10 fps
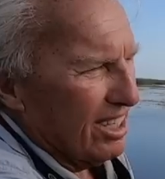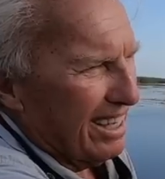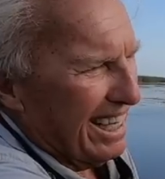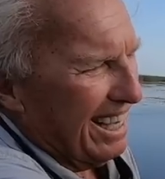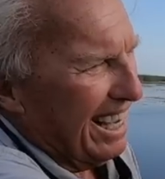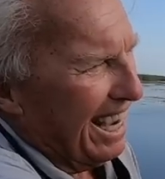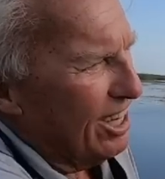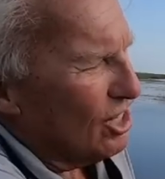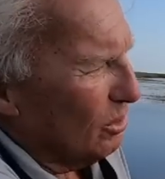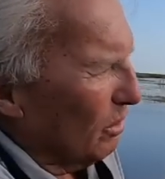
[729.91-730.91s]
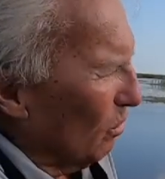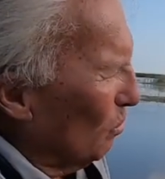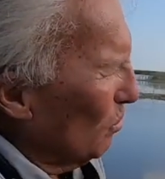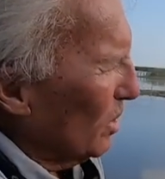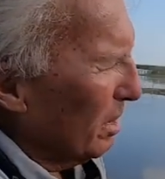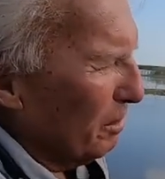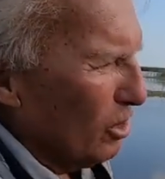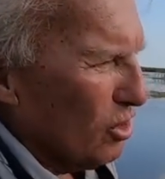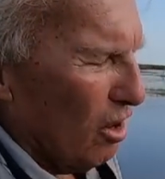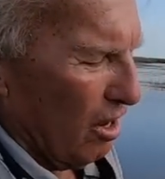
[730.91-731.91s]
and occasionally when it really
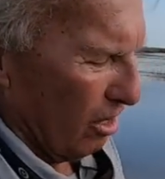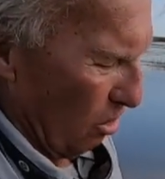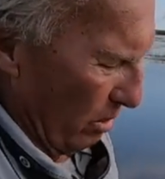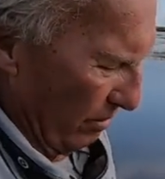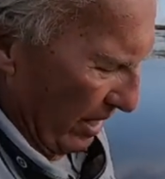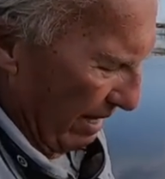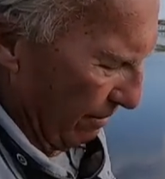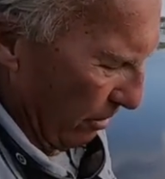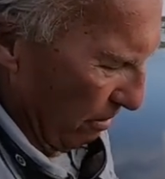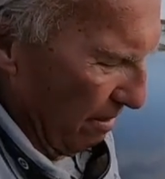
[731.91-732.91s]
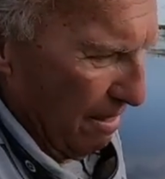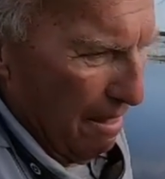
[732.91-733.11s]
blows hard, I'll go even heavier.